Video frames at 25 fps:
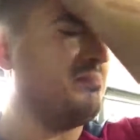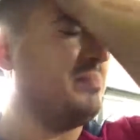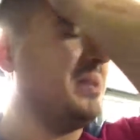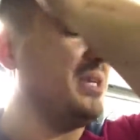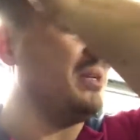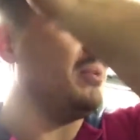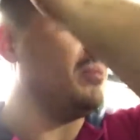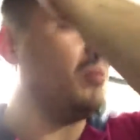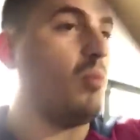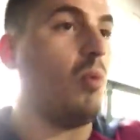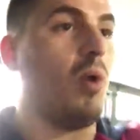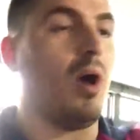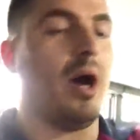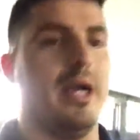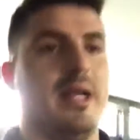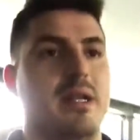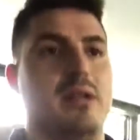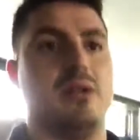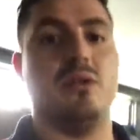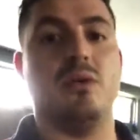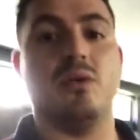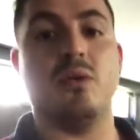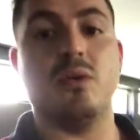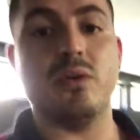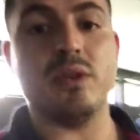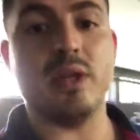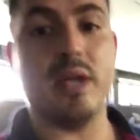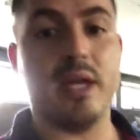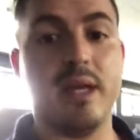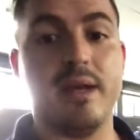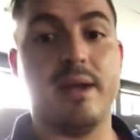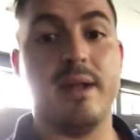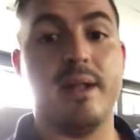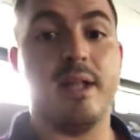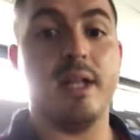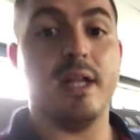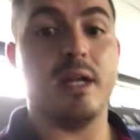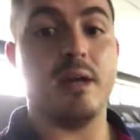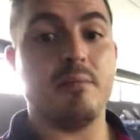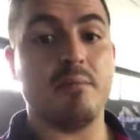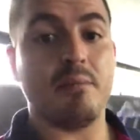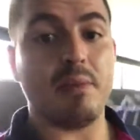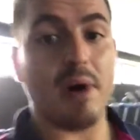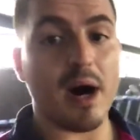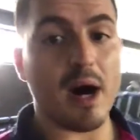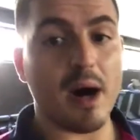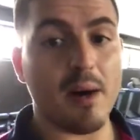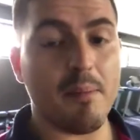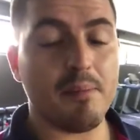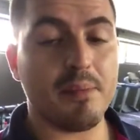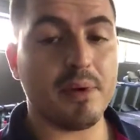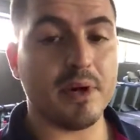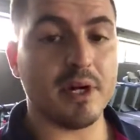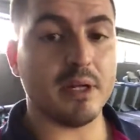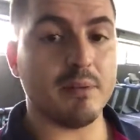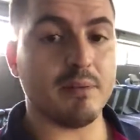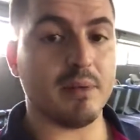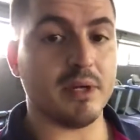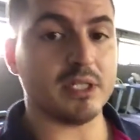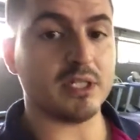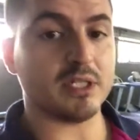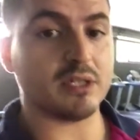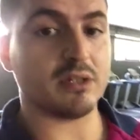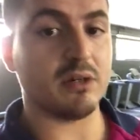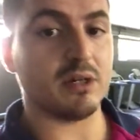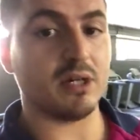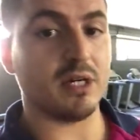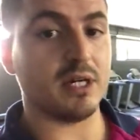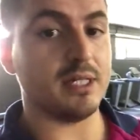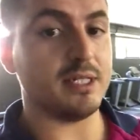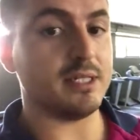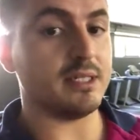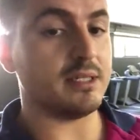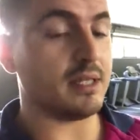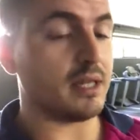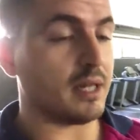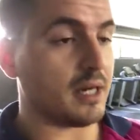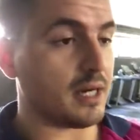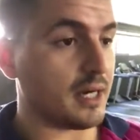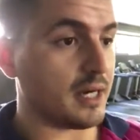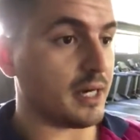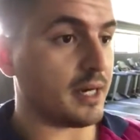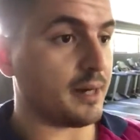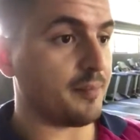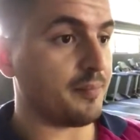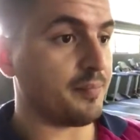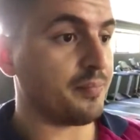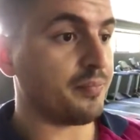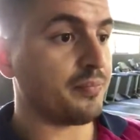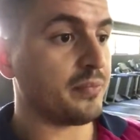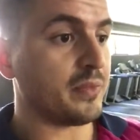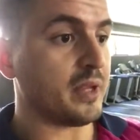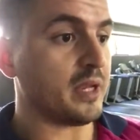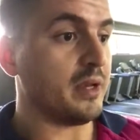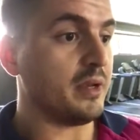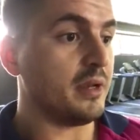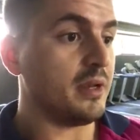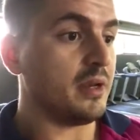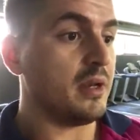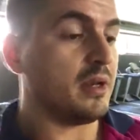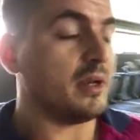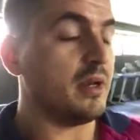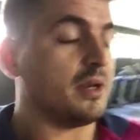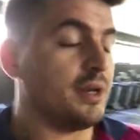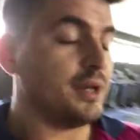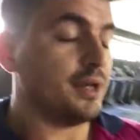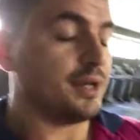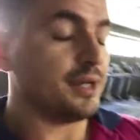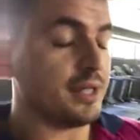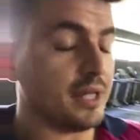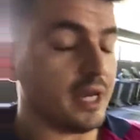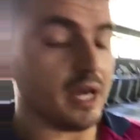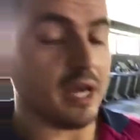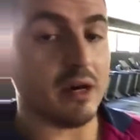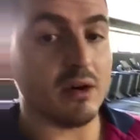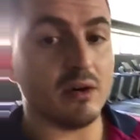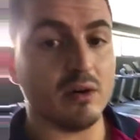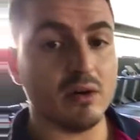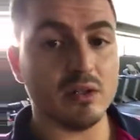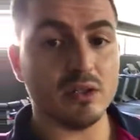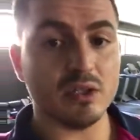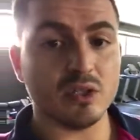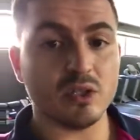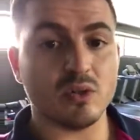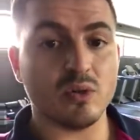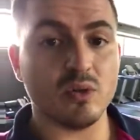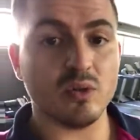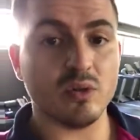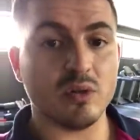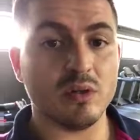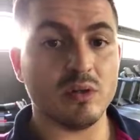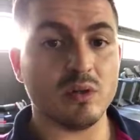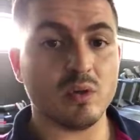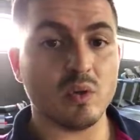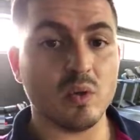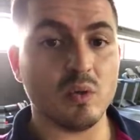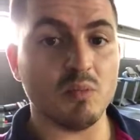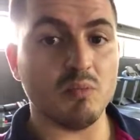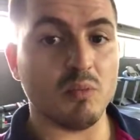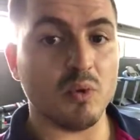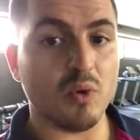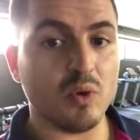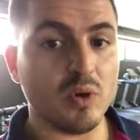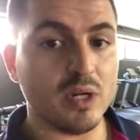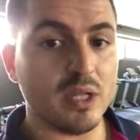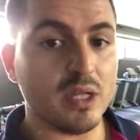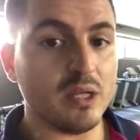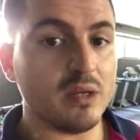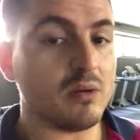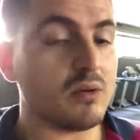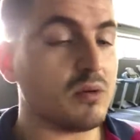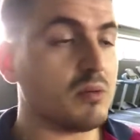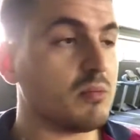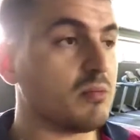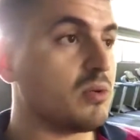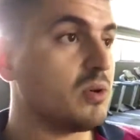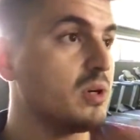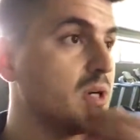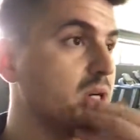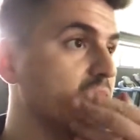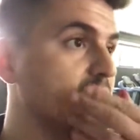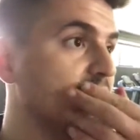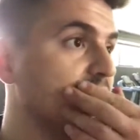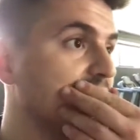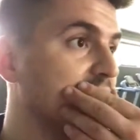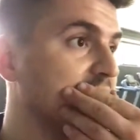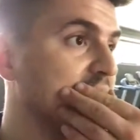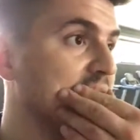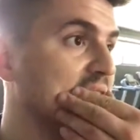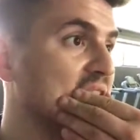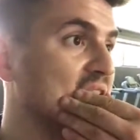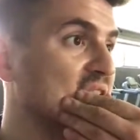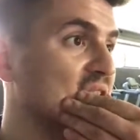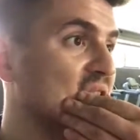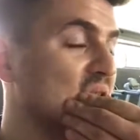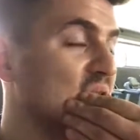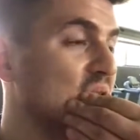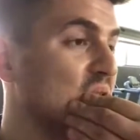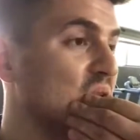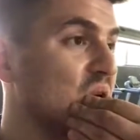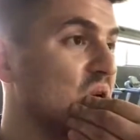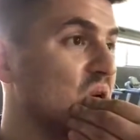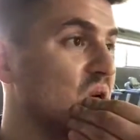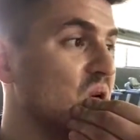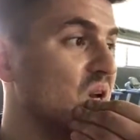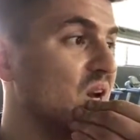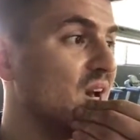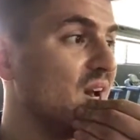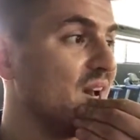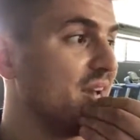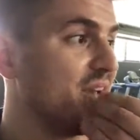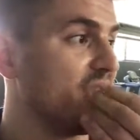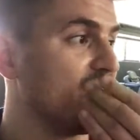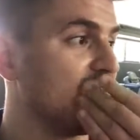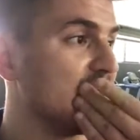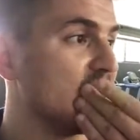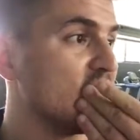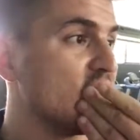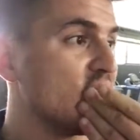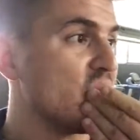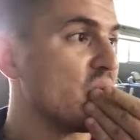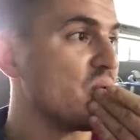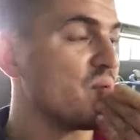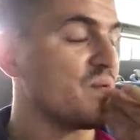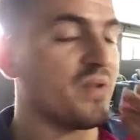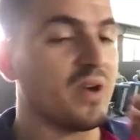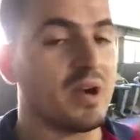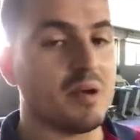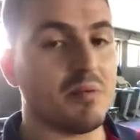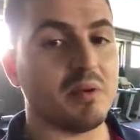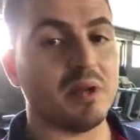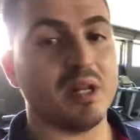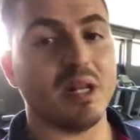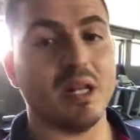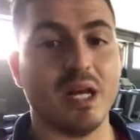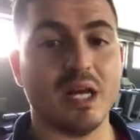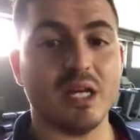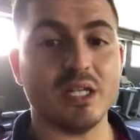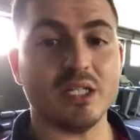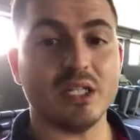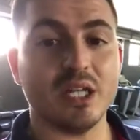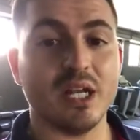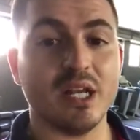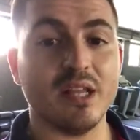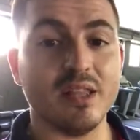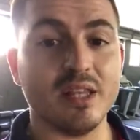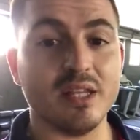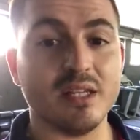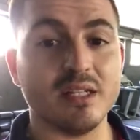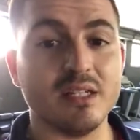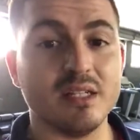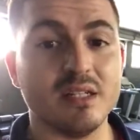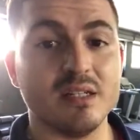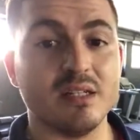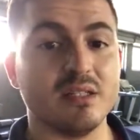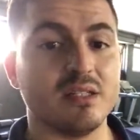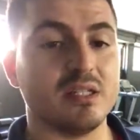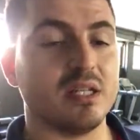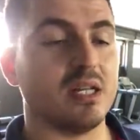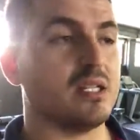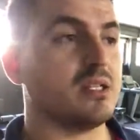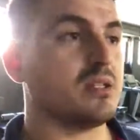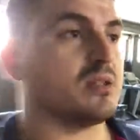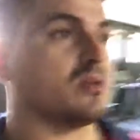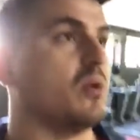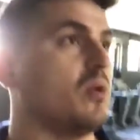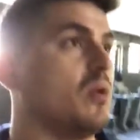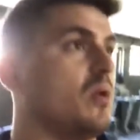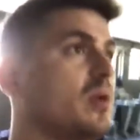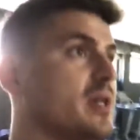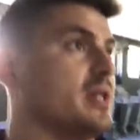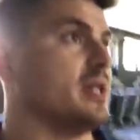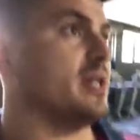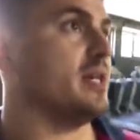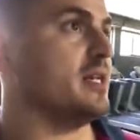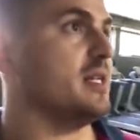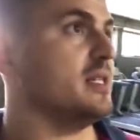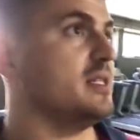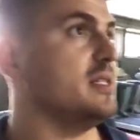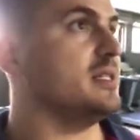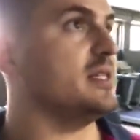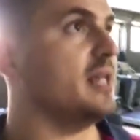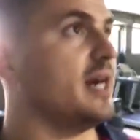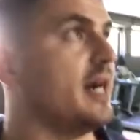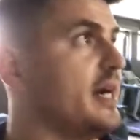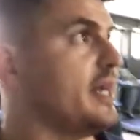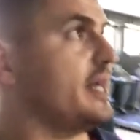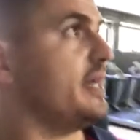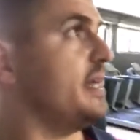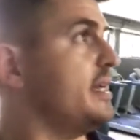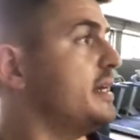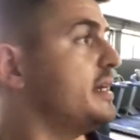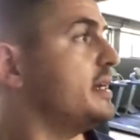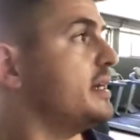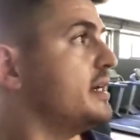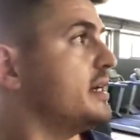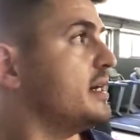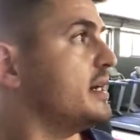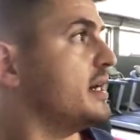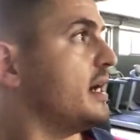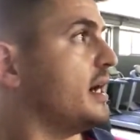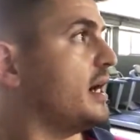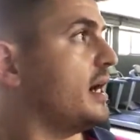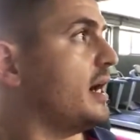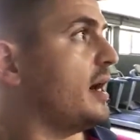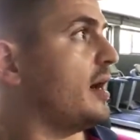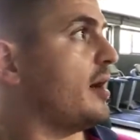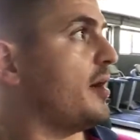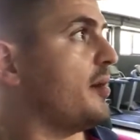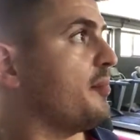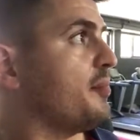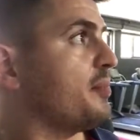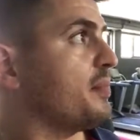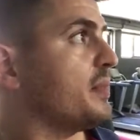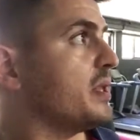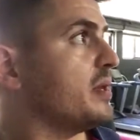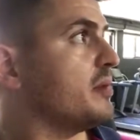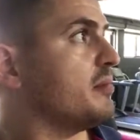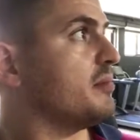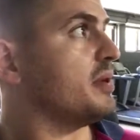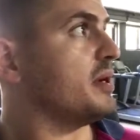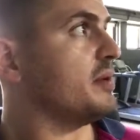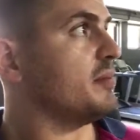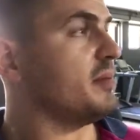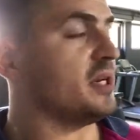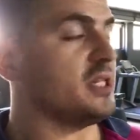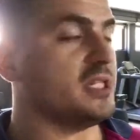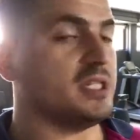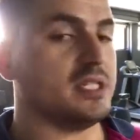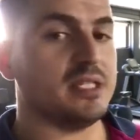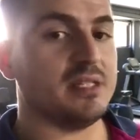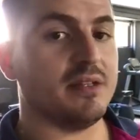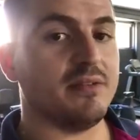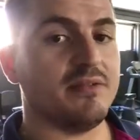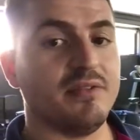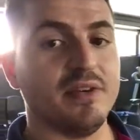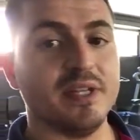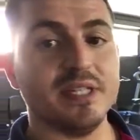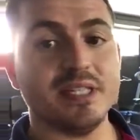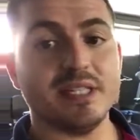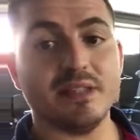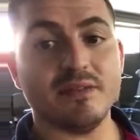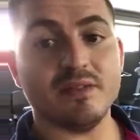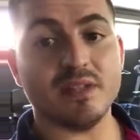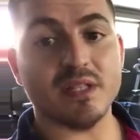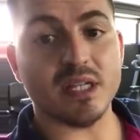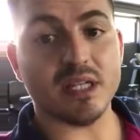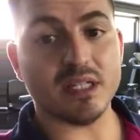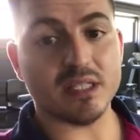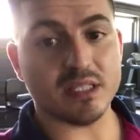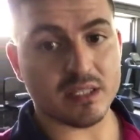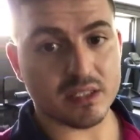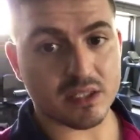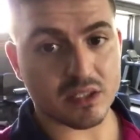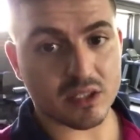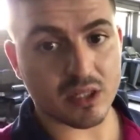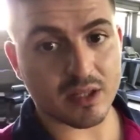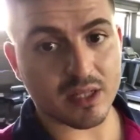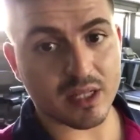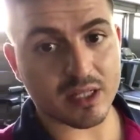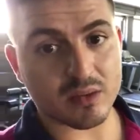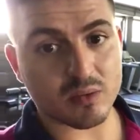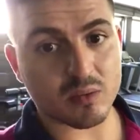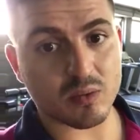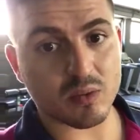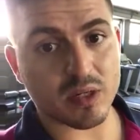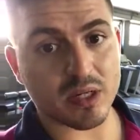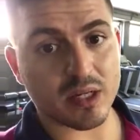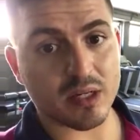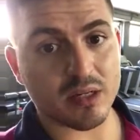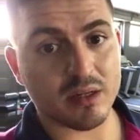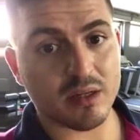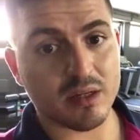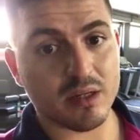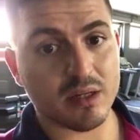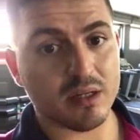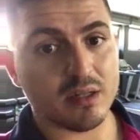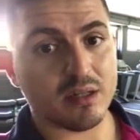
big white door there. But pretty much, guys, yeah, it was a good morning. Good morning. Now we're just off to a family lunch and then dinner, so that's calling it a day. Pretty much it's the festive season, so that's when,